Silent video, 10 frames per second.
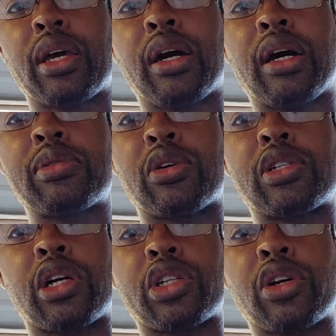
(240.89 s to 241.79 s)
So
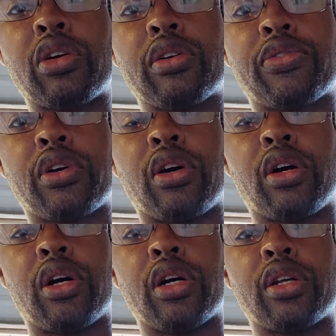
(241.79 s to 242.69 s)
there's an alternative
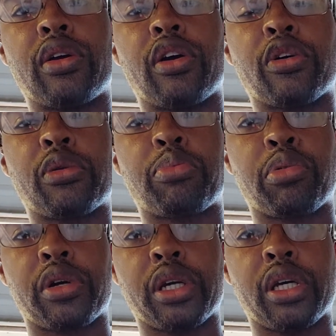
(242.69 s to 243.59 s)
called Earth
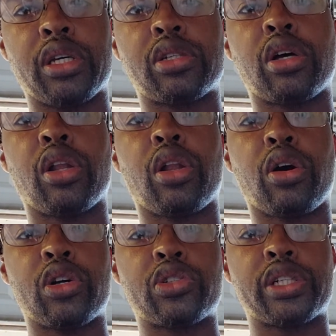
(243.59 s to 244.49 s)
Breeze
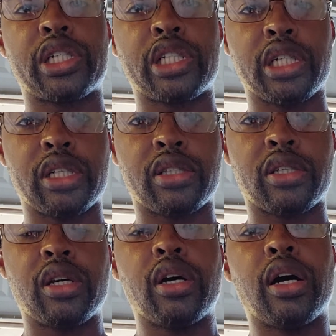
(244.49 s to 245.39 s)
laundry
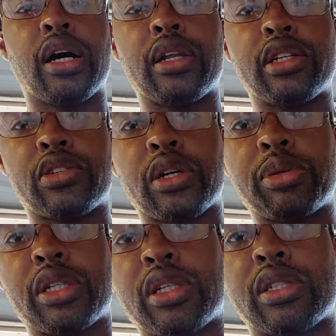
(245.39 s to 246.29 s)
sheets.
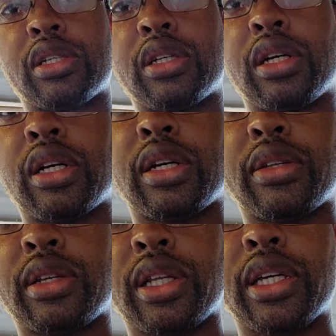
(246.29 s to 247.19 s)
Description is
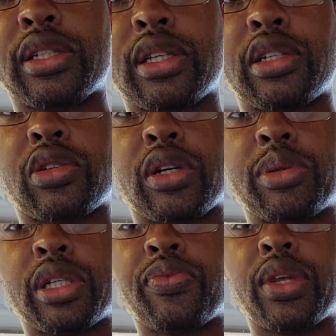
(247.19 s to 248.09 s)
the link is in the
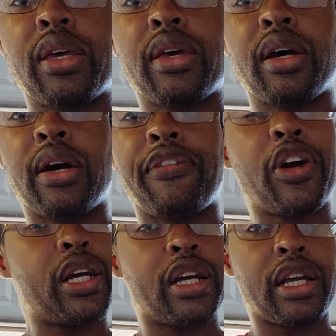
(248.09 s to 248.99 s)
description.
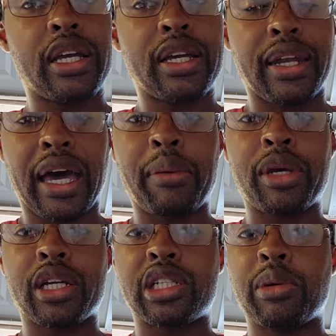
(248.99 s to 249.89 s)
Very
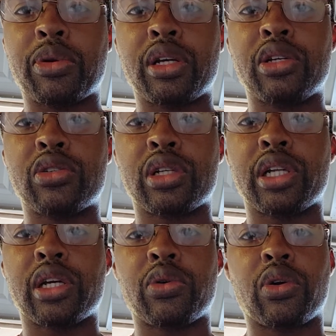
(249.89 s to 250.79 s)
economic, cheaper than using
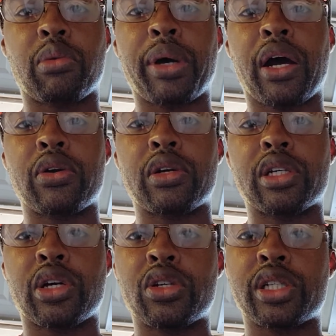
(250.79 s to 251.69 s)
liquid or powder
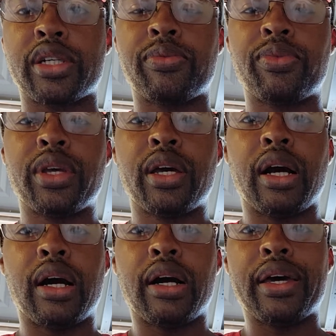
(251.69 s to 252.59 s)
detergent,
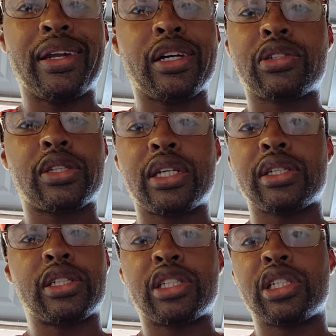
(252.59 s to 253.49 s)
and also is
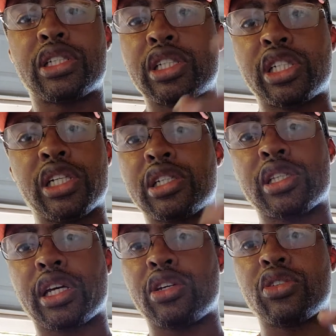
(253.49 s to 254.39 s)
easy. It's a sheet,
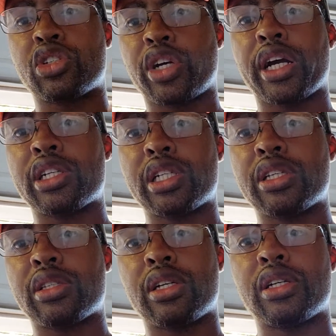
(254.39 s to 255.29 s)
just like you use your dryer
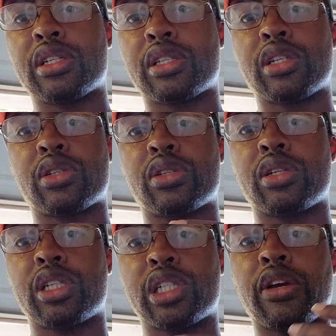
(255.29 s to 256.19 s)
sheets. It's
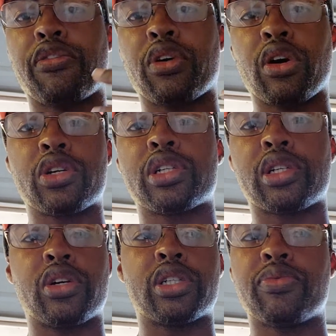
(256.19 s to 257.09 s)
a sheet for laundry
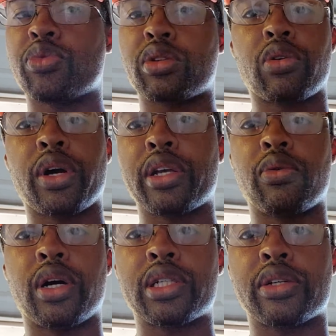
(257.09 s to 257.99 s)
detergent. Throw it right in
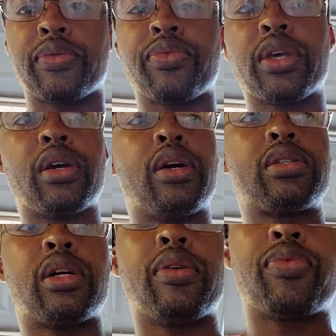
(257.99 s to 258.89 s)
your washer.
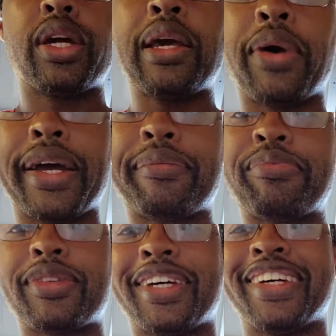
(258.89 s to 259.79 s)
So anyway,
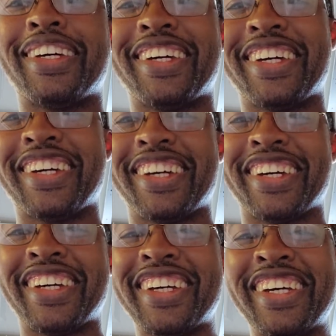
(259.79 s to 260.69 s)
check
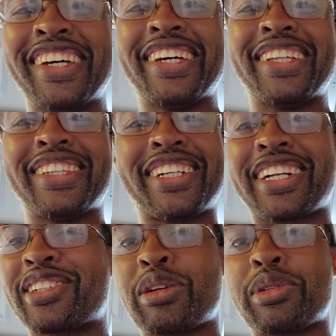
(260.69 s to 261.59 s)
the
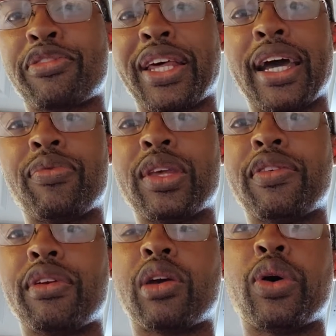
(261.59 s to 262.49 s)
description for that. If
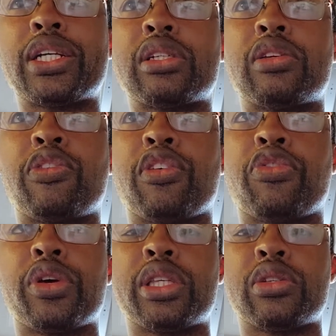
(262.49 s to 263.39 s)
you have any questions, feel
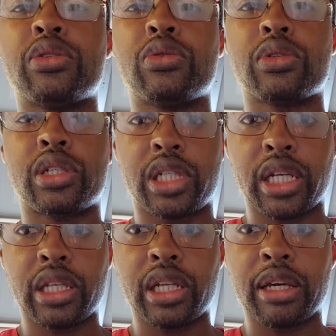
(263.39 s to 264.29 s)
free to
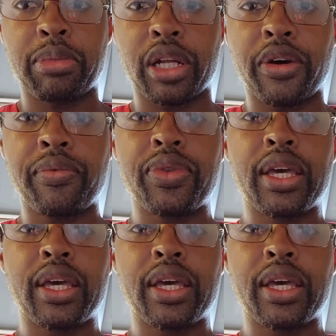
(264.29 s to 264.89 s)
check the link below.